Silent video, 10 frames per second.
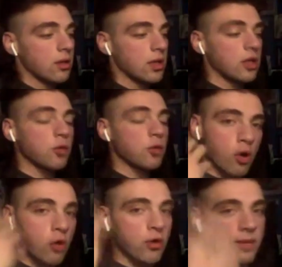then you're
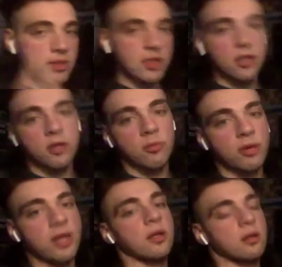programmed into their
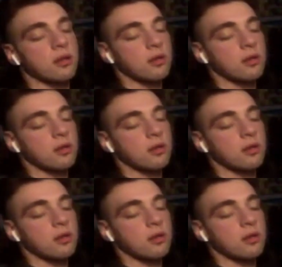brain.